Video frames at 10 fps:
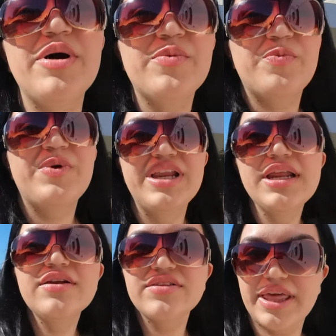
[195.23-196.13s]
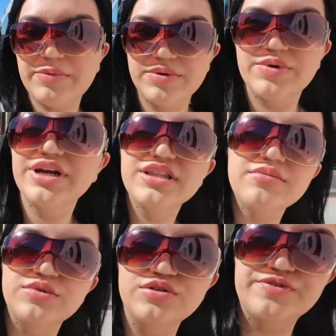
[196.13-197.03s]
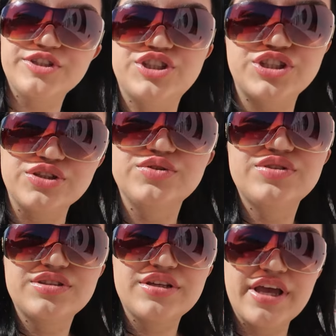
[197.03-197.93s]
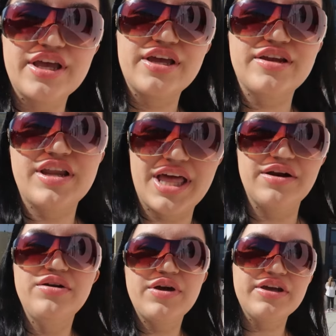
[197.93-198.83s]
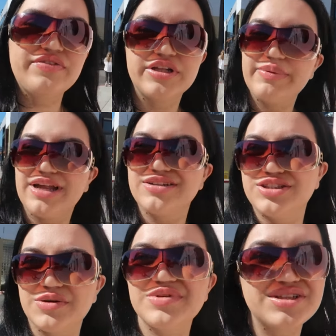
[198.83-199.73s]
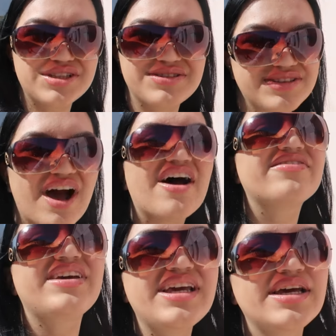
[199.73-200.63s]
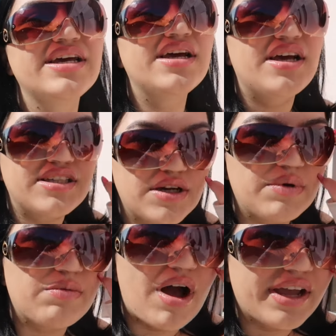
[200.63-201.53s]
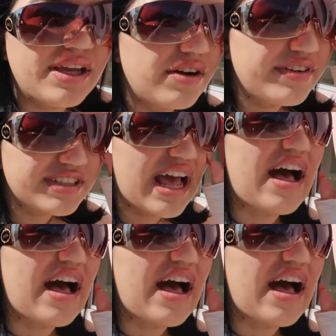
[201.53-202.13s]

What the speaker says: But we didn't, like, we weren't in the mood for juice, and I don't know how I feel about Joe and the Juice coffee. So we're walking over to